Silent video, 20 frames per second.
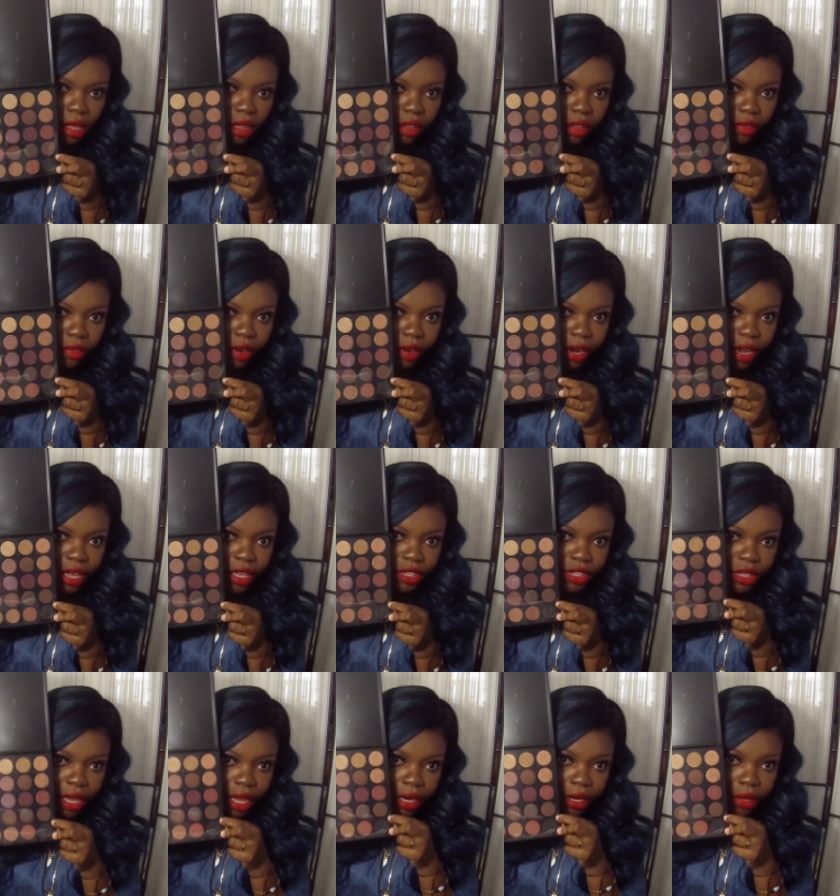different
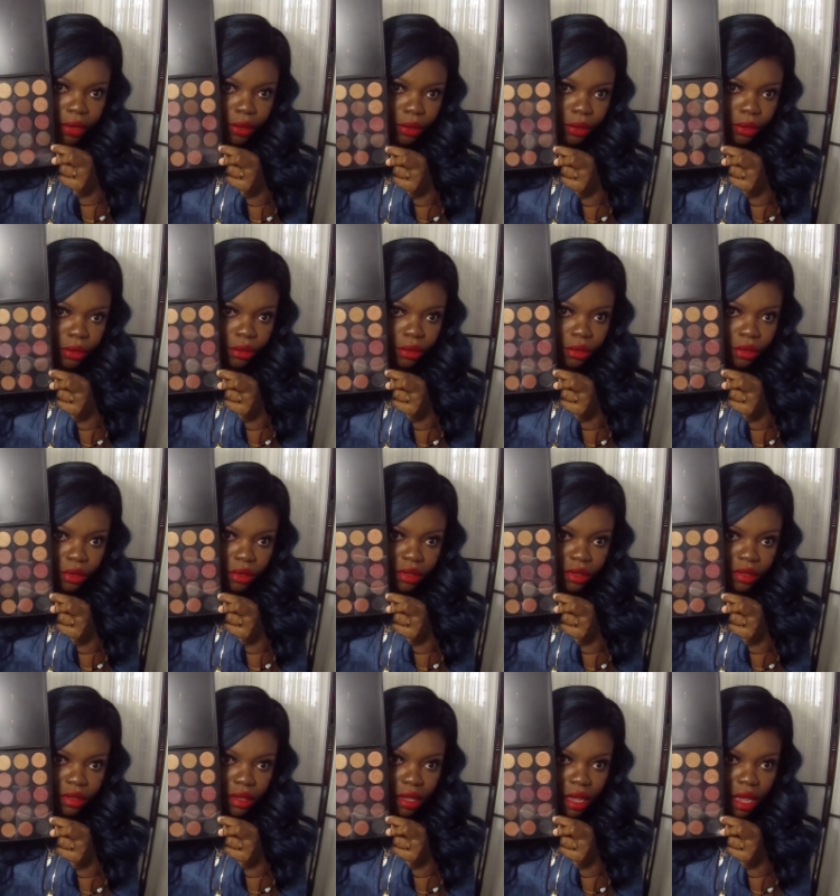eyeshadows.
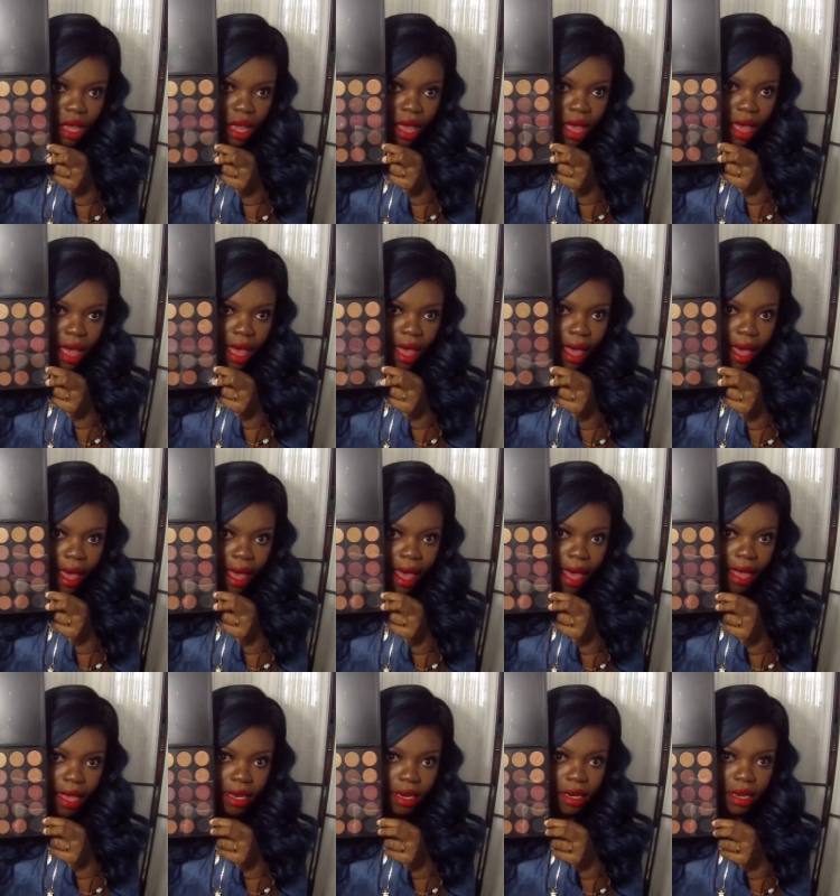
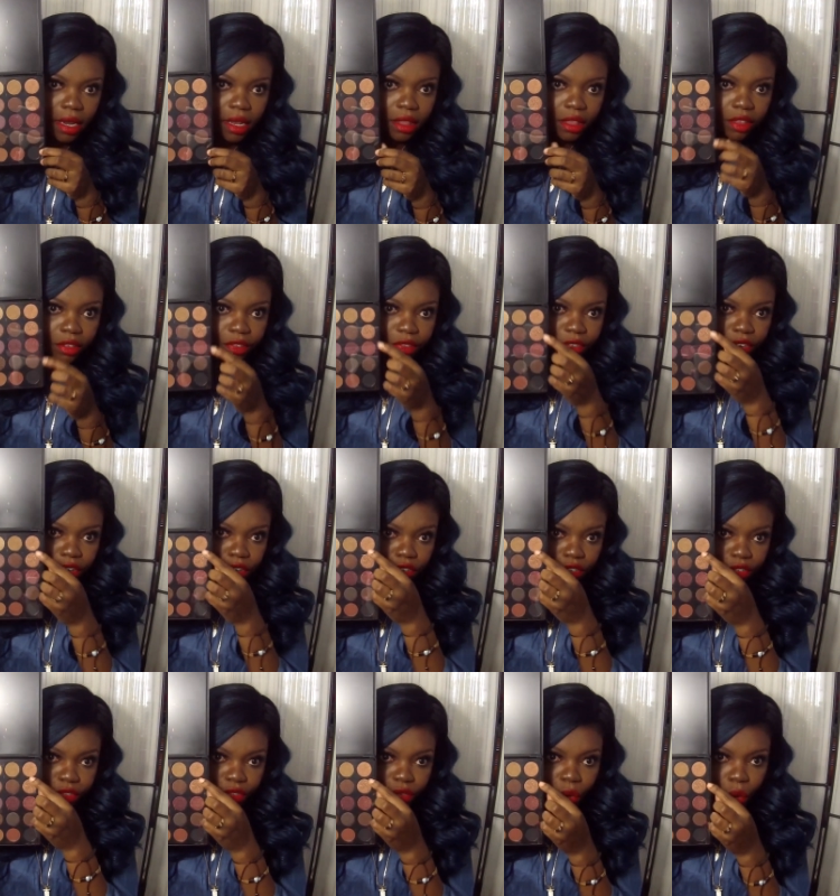And the
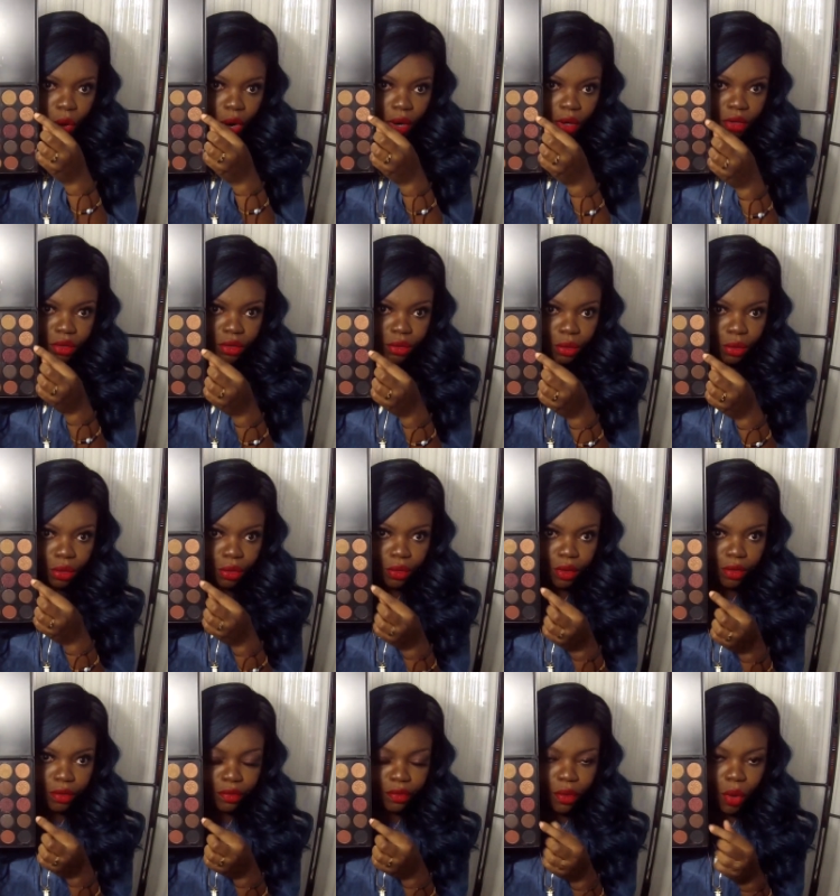first four, one, two,
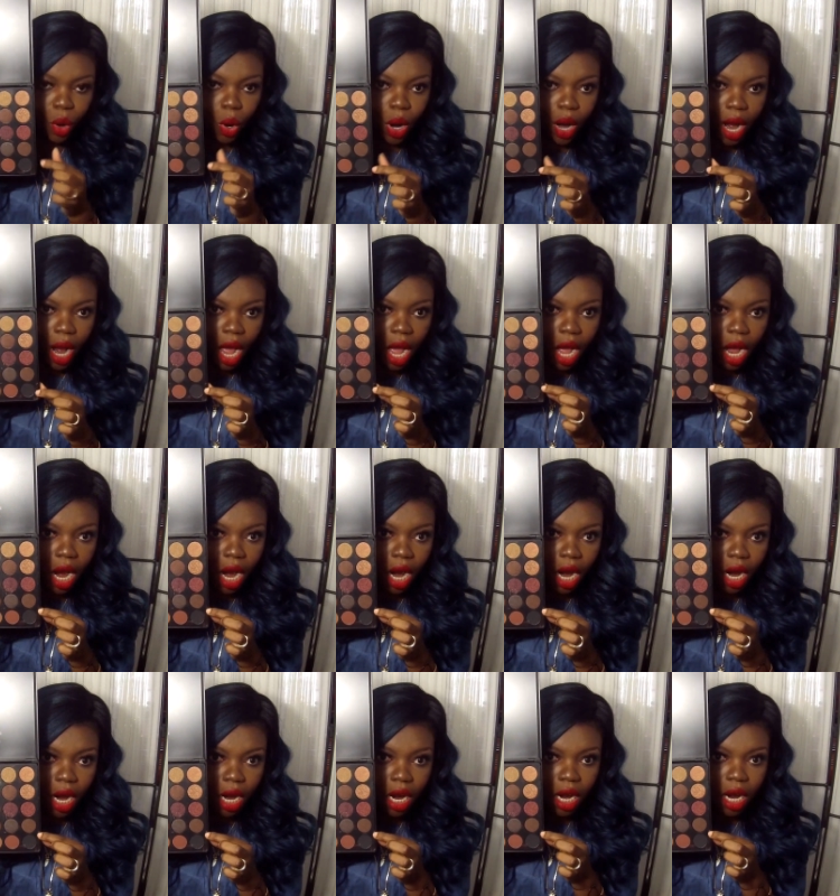three, four,
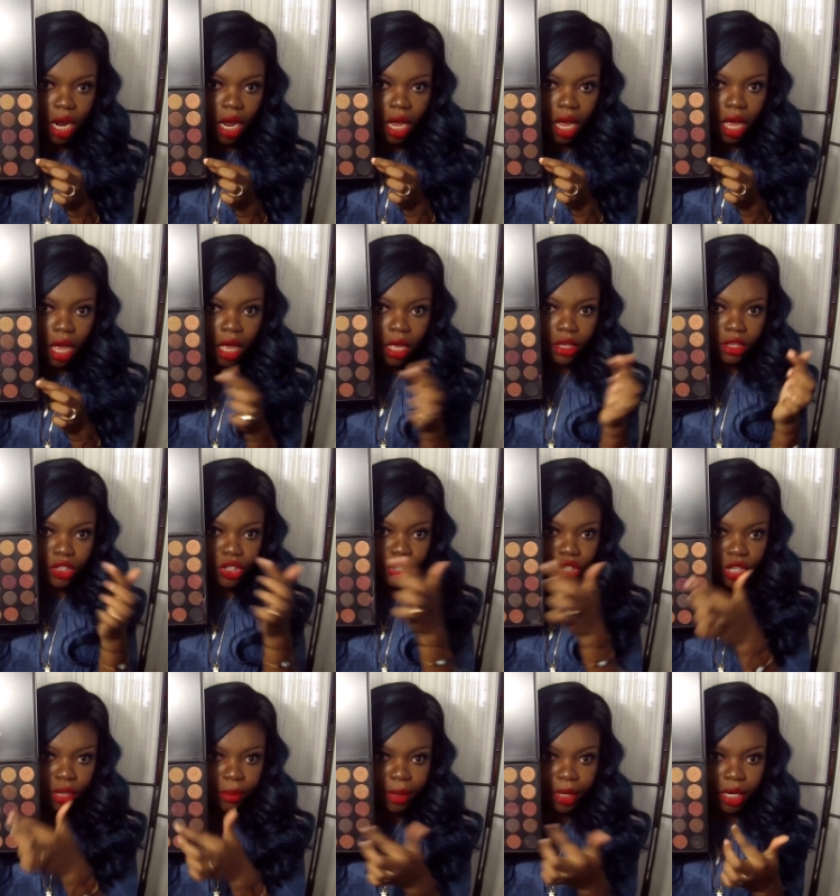are
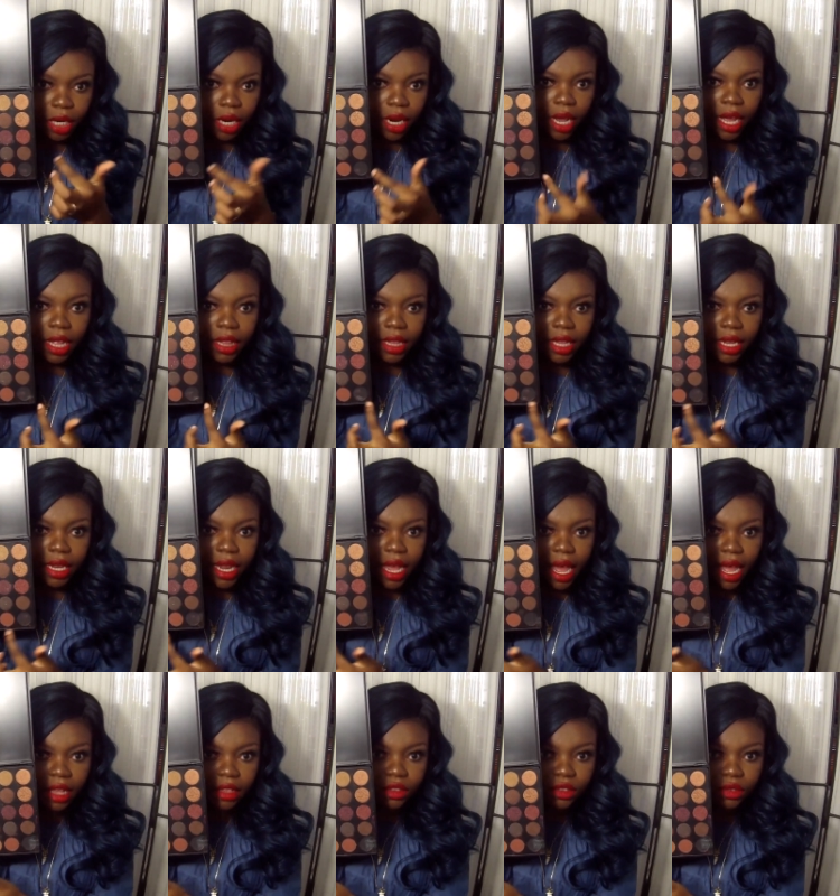shimmer. And the
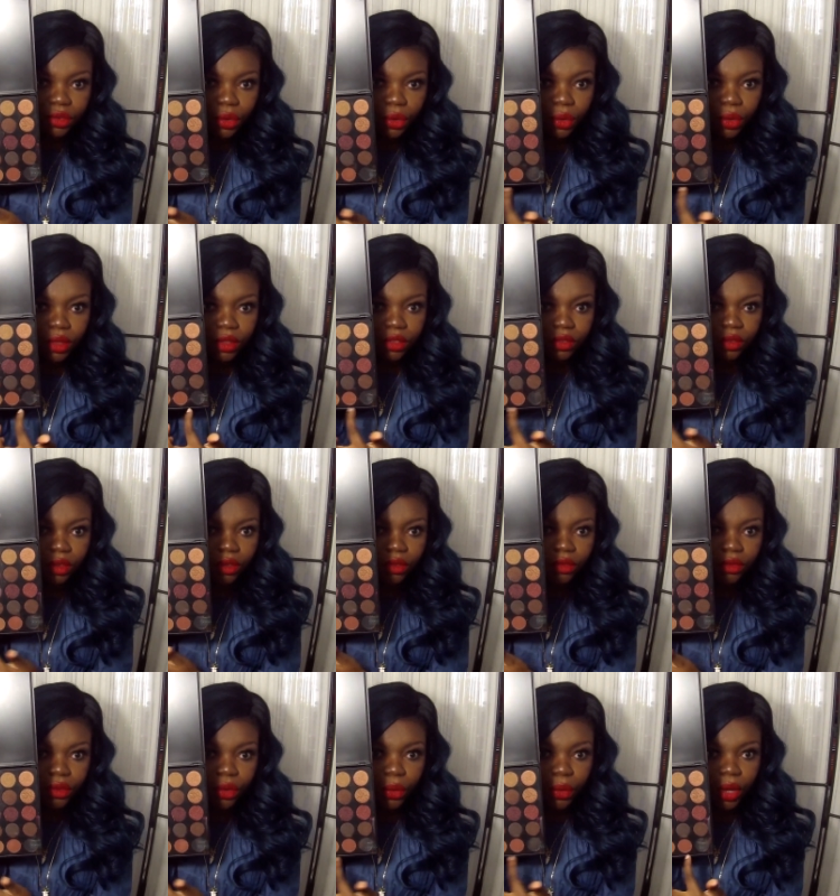last row, this
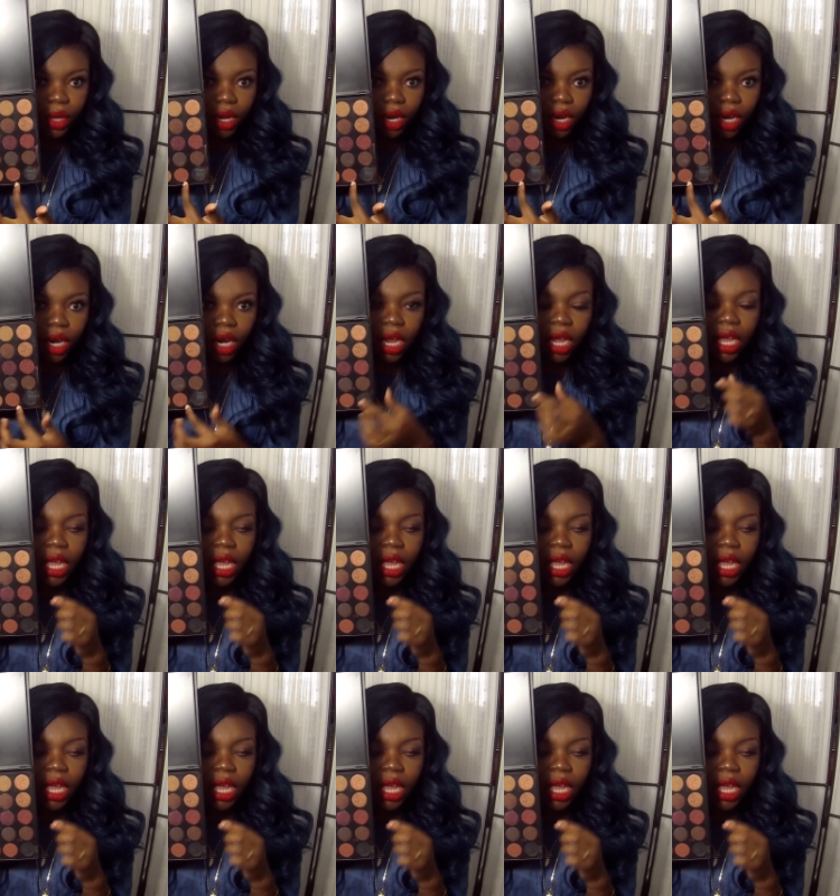fifth row here,